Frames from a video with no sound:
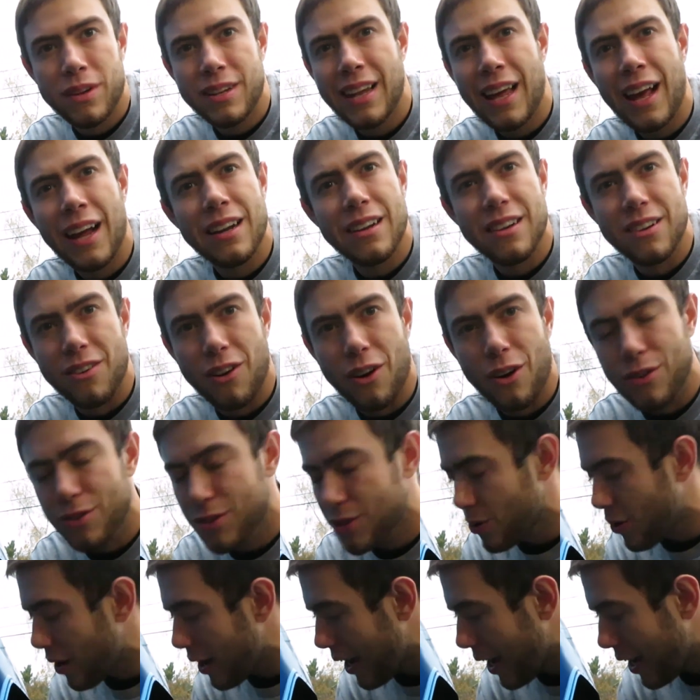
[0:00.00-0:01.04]
not at all.
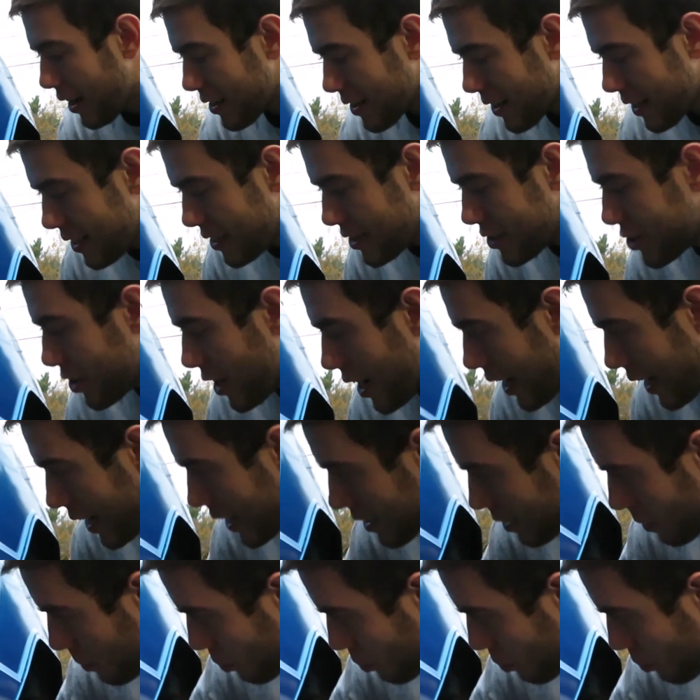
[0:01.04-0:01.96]
So I had to get a jack and a